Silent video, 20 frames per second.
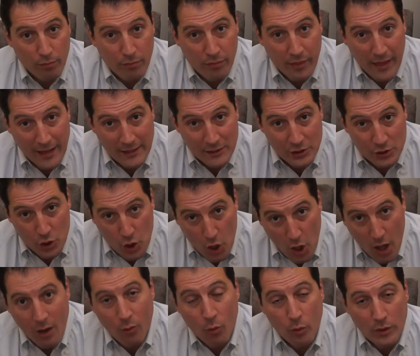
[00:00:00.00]
that's
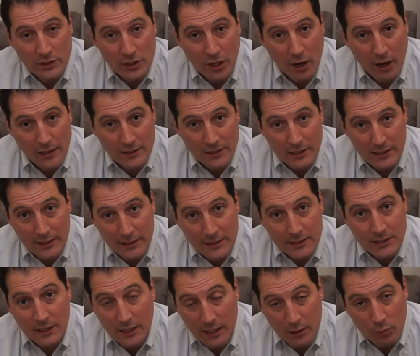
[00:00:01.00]
not what's causing
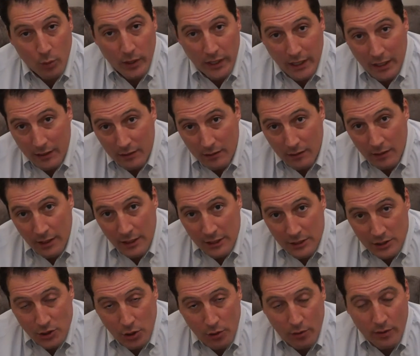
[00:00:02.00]
this, and then we can
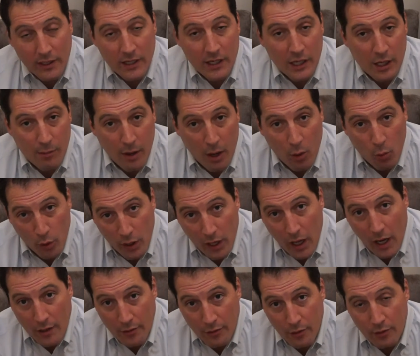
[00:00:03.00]
start thinking about
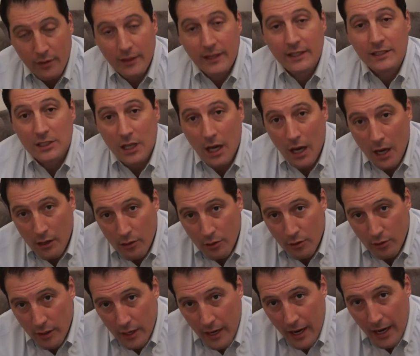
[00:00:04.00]
what other things other
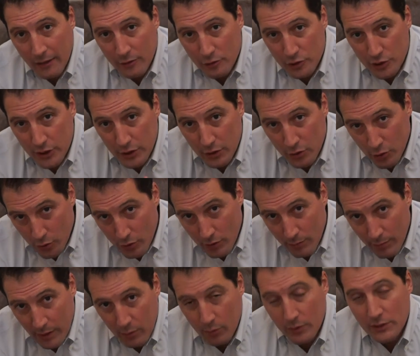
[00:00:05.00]
than allergy
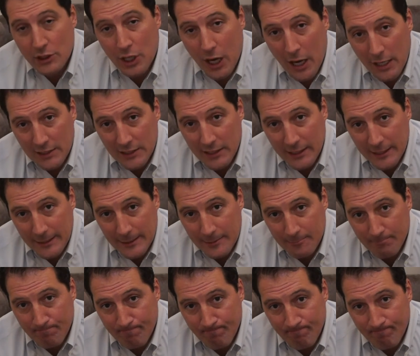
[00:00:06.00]
could be what's causing it.
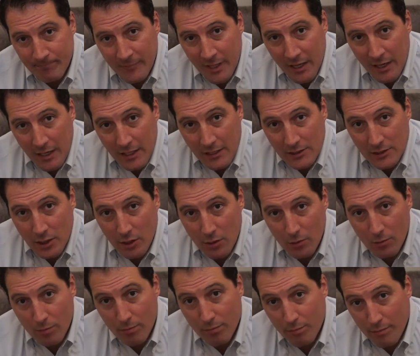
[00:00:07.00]

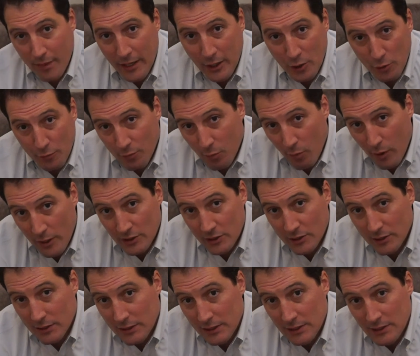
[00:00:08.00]
So thank you for
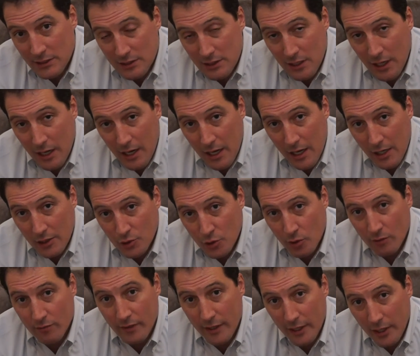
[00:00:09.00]
watching this
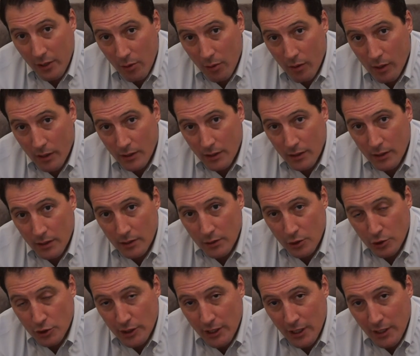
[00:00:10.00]
short video on
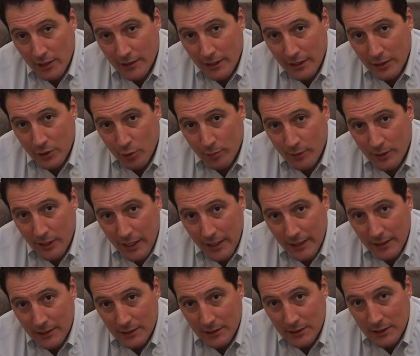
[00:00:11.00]
allergic contact
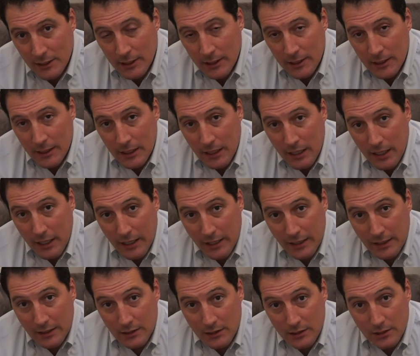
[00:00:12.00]
dermatitis,
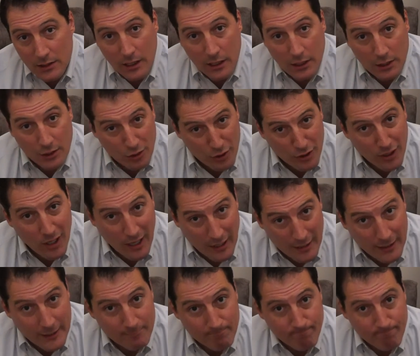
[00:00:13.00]
and good luck.